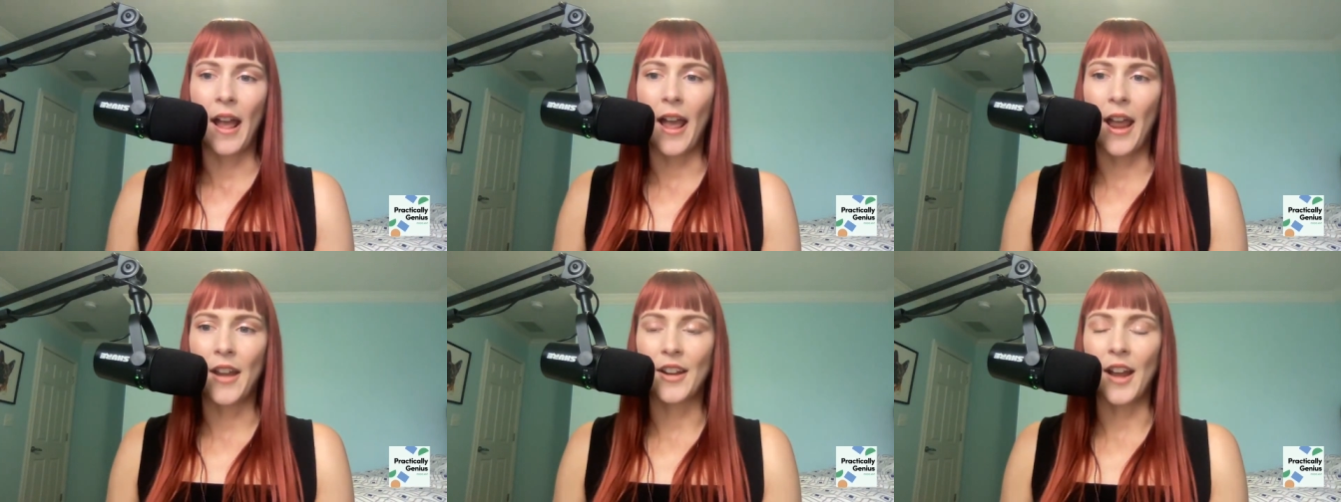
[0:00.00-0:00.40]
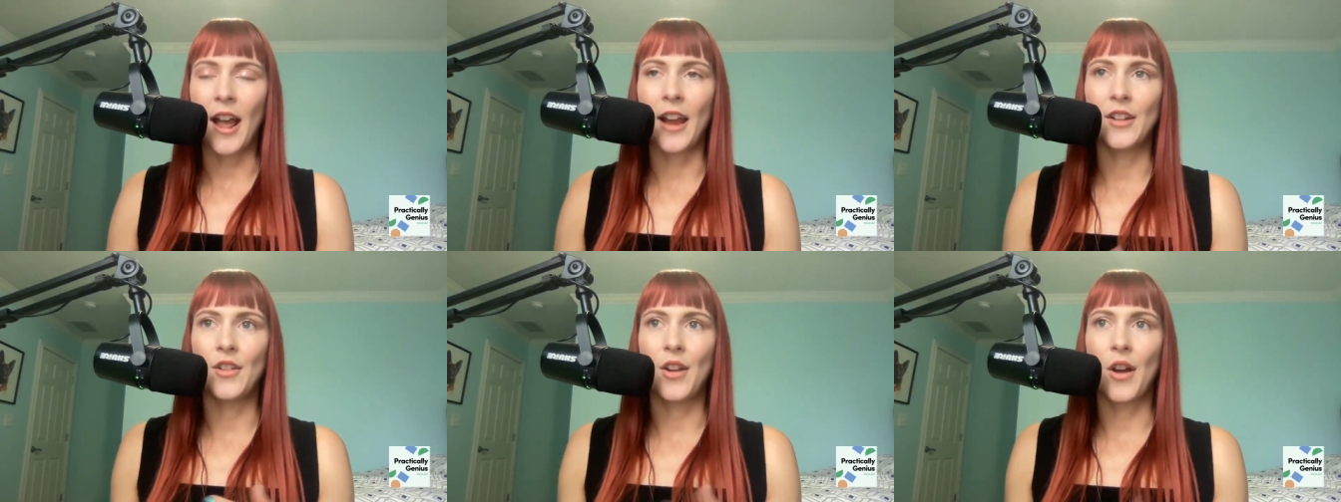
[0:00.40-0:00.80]
And
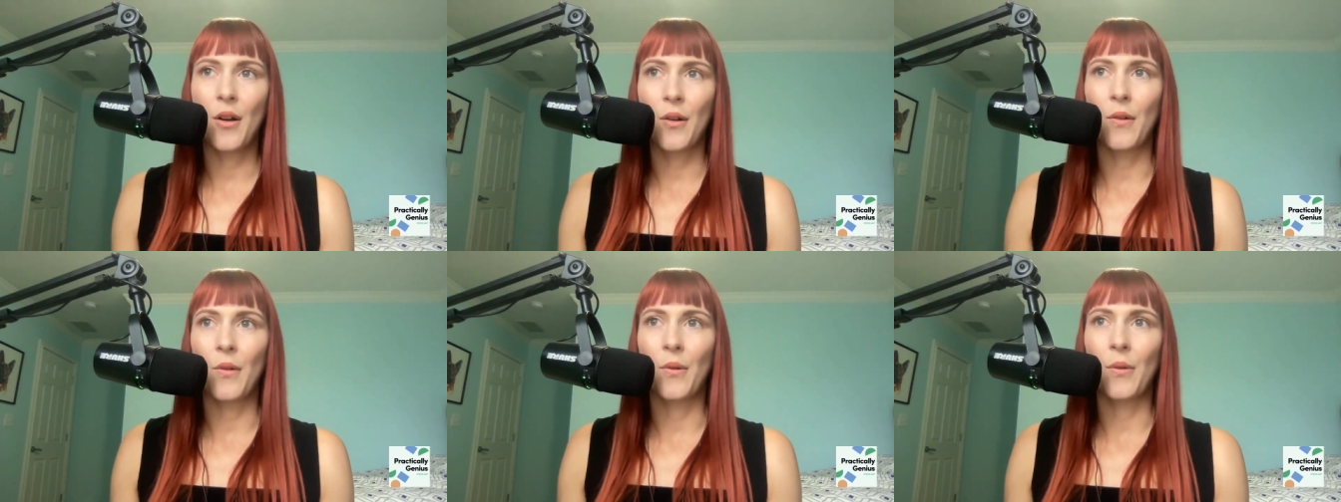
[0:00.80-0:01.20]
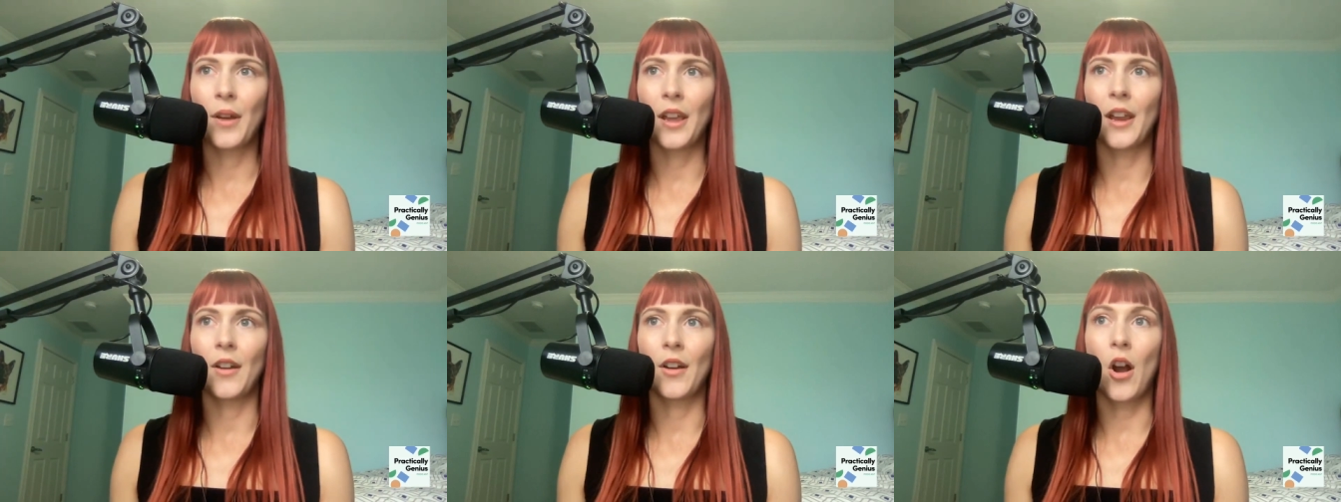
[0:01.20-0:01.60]
I know
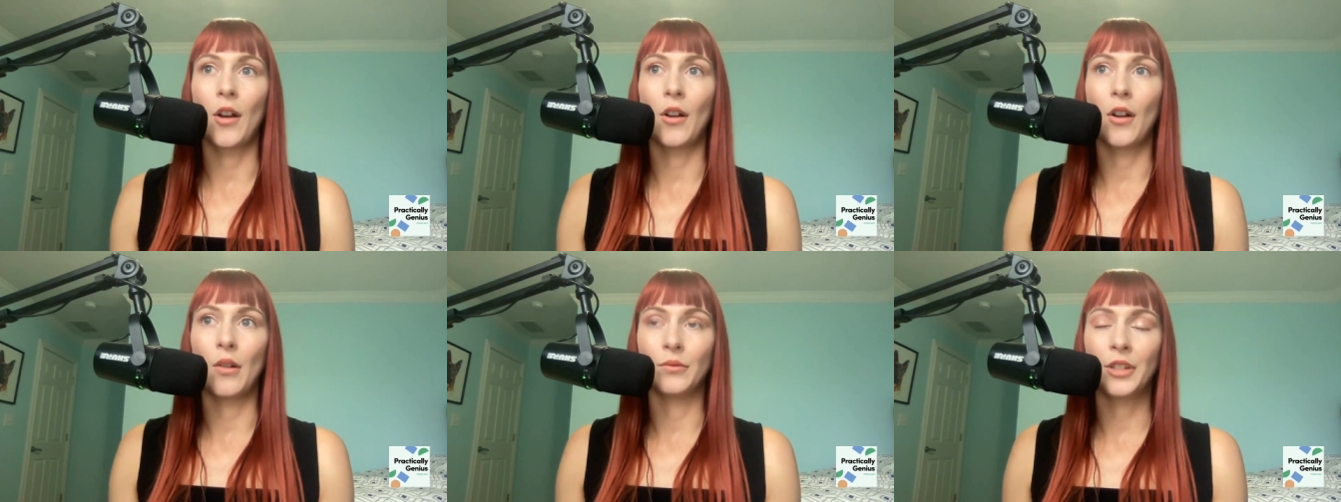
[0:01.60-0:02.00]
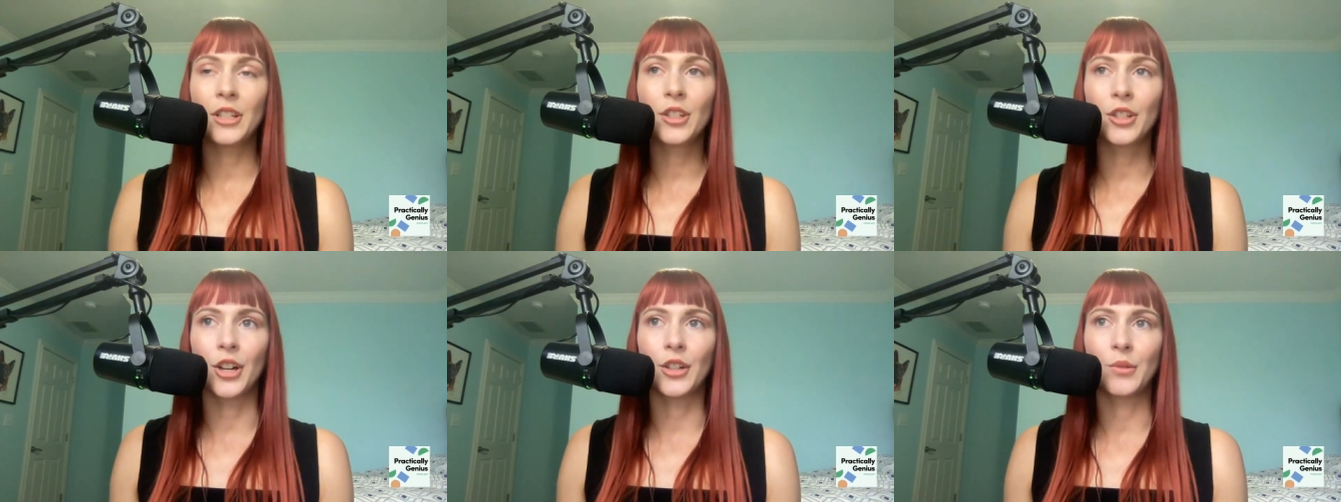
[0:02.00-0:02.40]
in our own
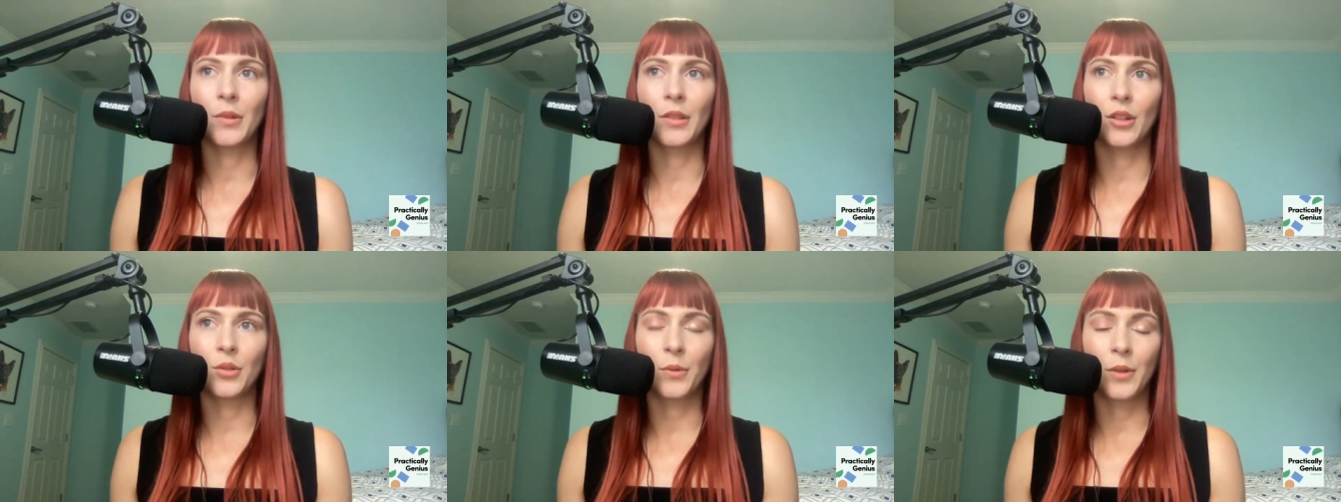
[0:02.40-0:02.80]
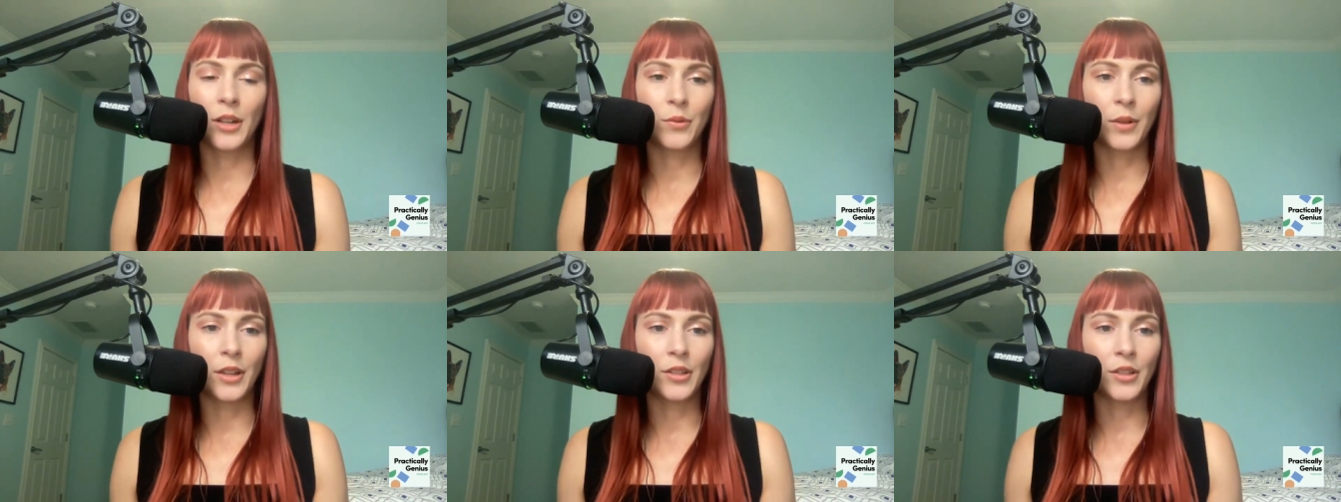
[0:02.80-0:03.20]
research with the
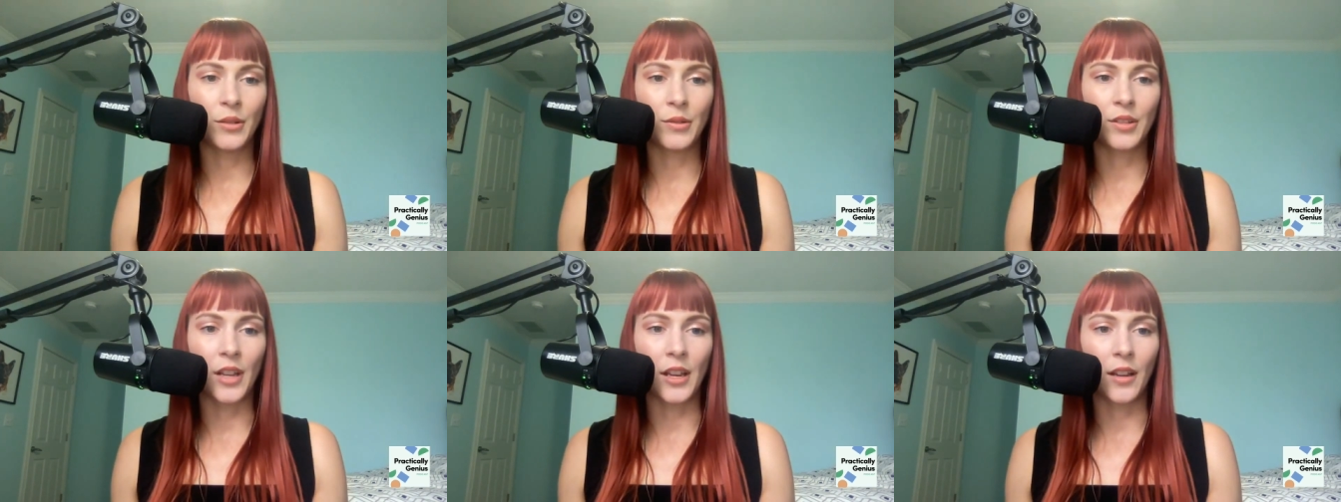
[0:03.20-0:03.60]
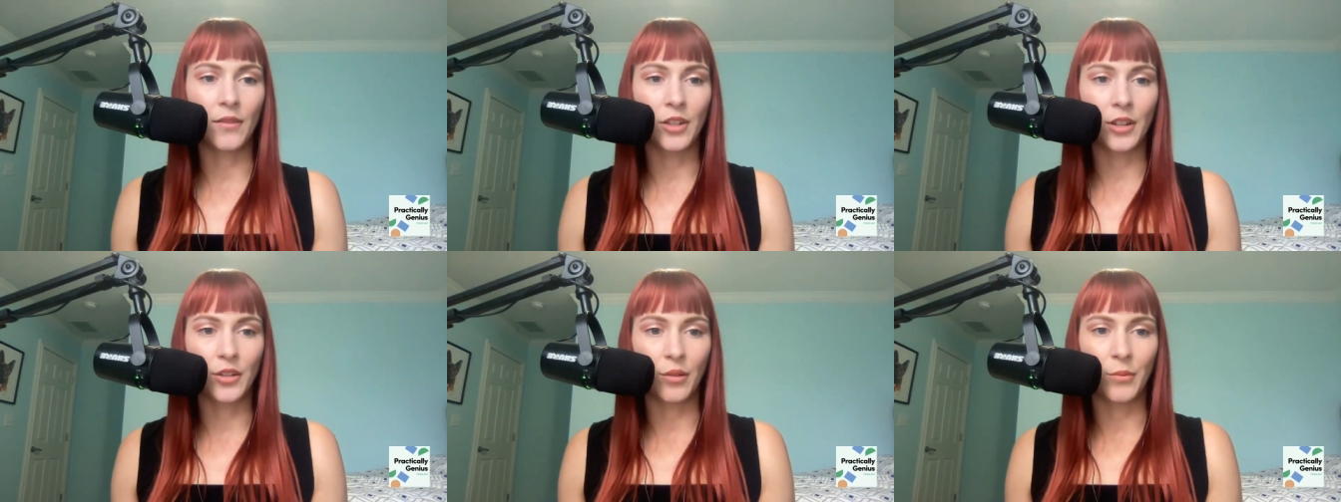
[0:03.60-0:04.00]
2022 State of
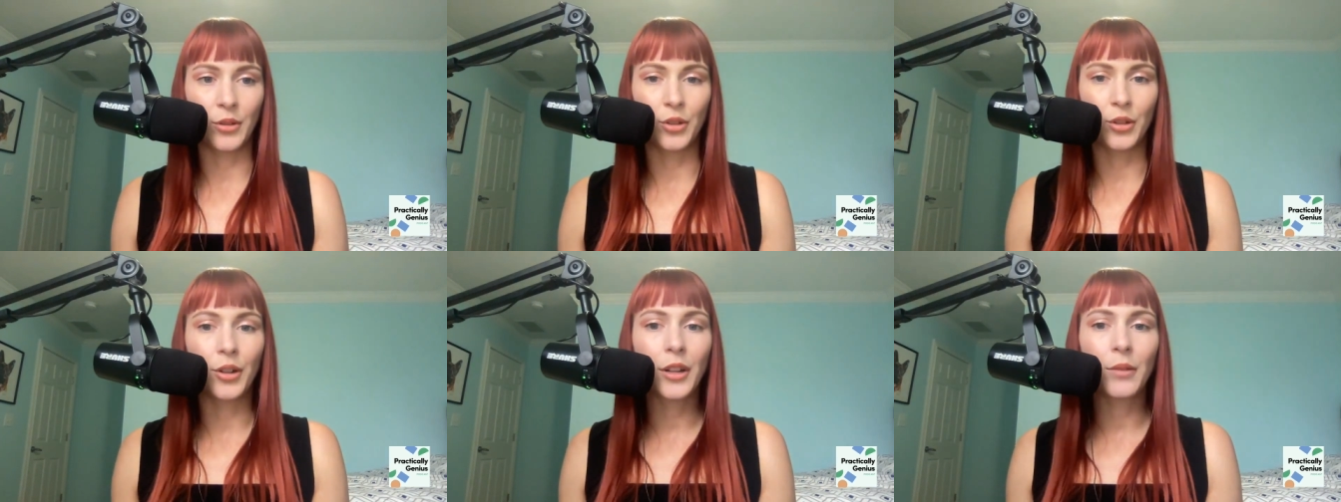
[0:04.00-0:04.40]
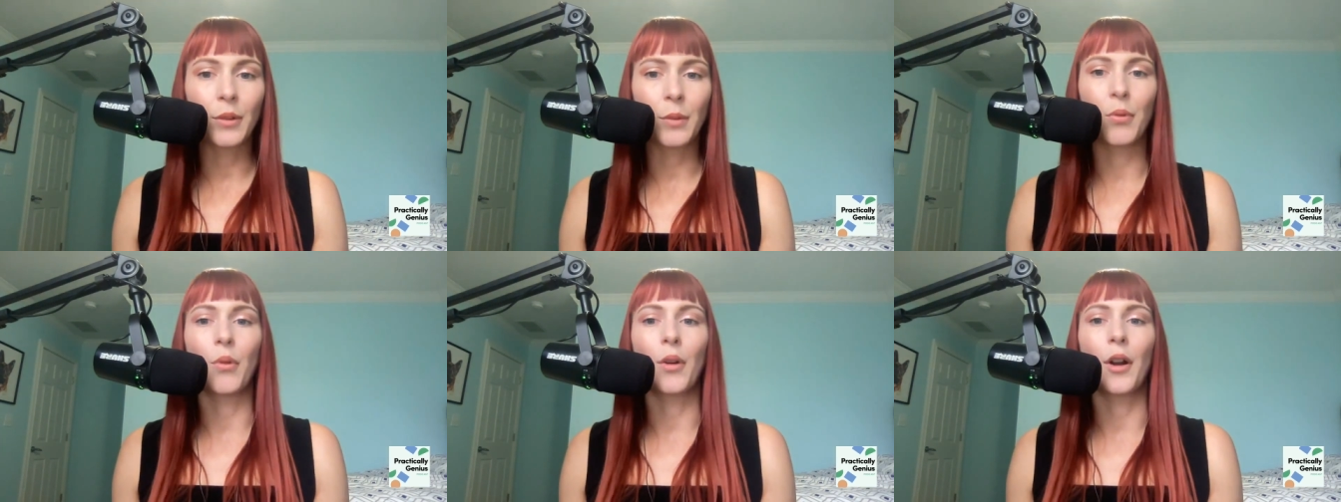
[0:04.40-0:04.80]
Digital Maturity
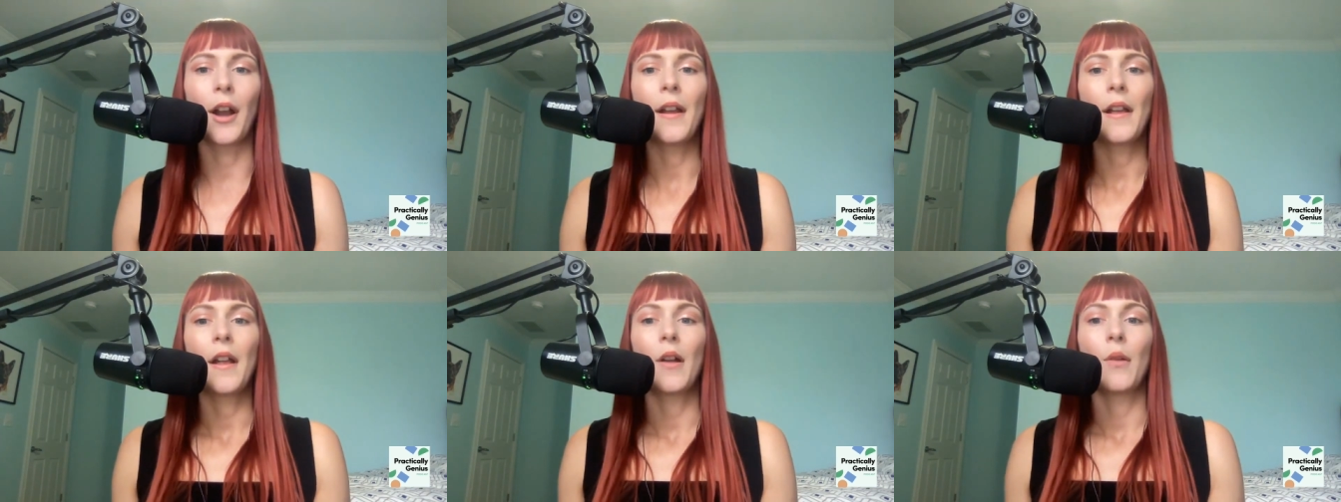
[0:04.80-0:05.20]
Report,